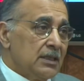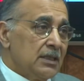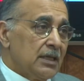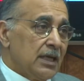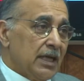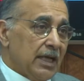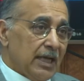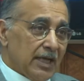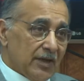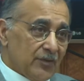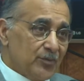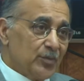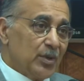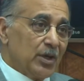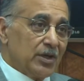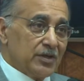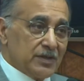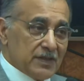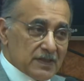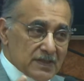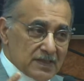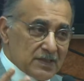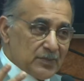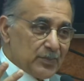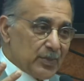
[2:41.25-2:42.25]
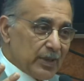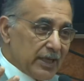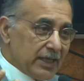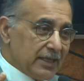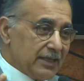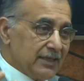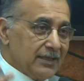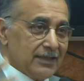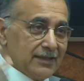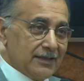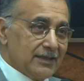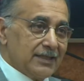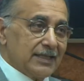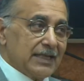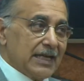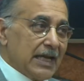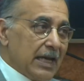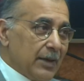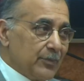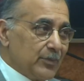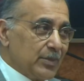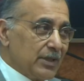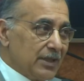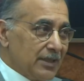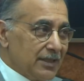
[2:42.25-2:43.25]
have participated in the
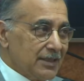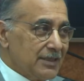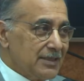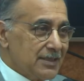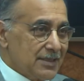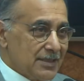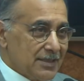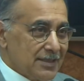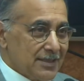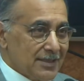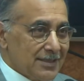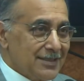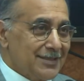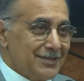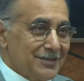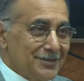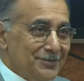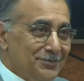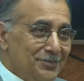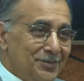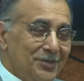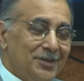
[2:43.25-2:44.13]
capitalist system.